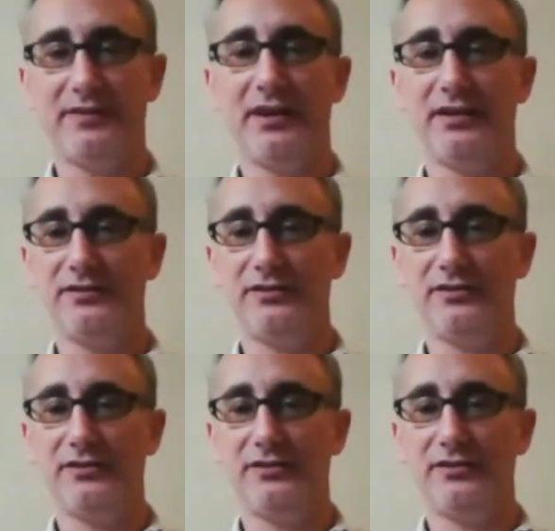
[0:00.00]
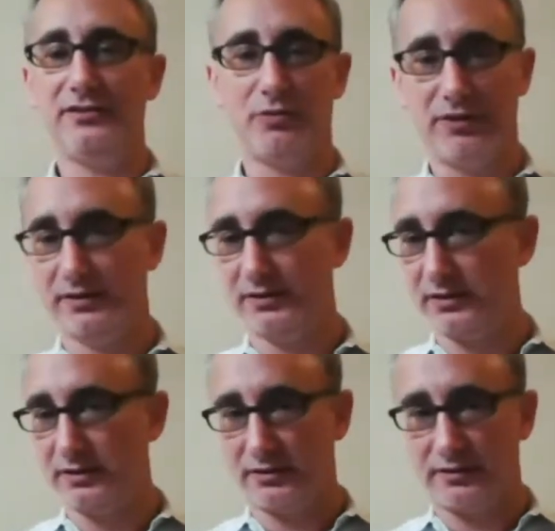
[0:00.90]
And then with all
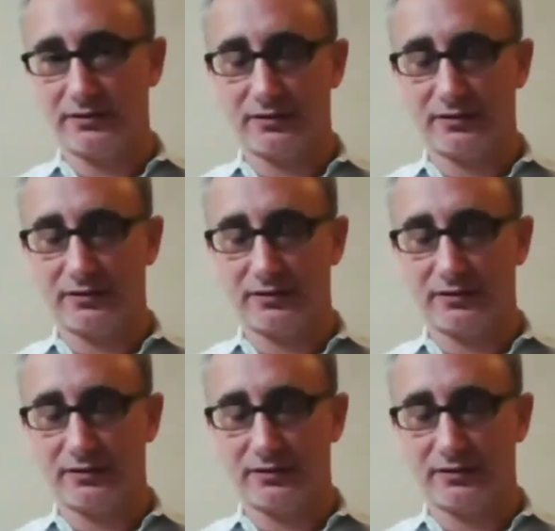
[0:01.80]
the